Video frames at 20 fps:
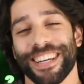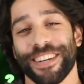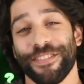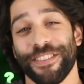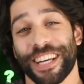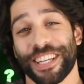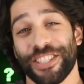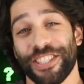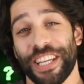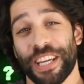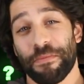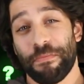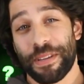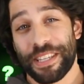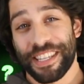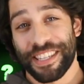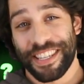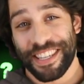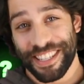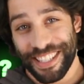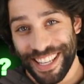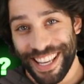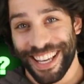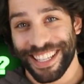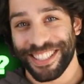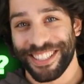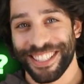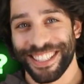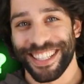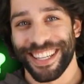feel like I should take businesses
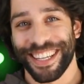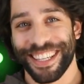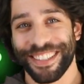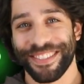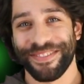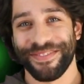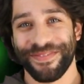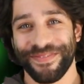again, shouldn't I?